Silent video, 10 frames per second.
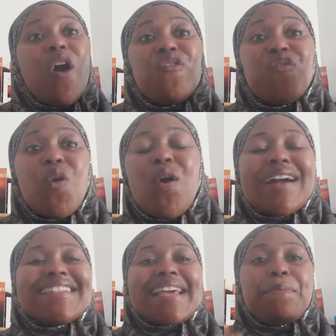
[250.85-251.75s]

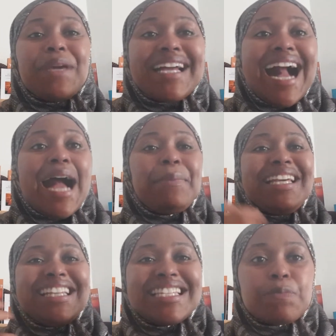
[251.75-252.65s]
focus and
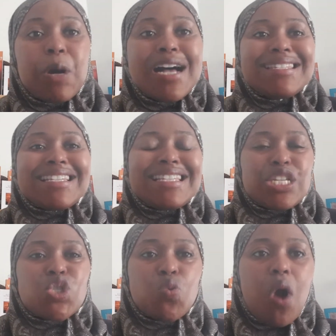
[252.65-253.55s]
becoming this person
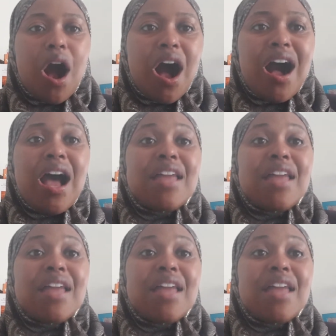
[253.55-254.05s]
that you are